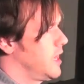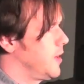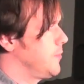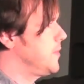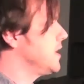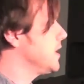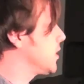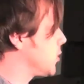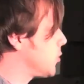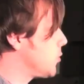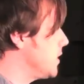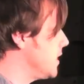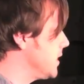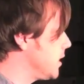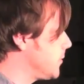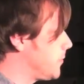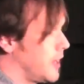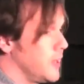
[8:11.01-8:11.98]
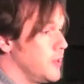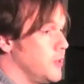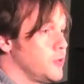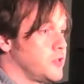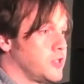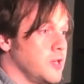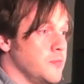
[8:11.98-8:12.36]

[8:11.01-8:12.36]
have been created by those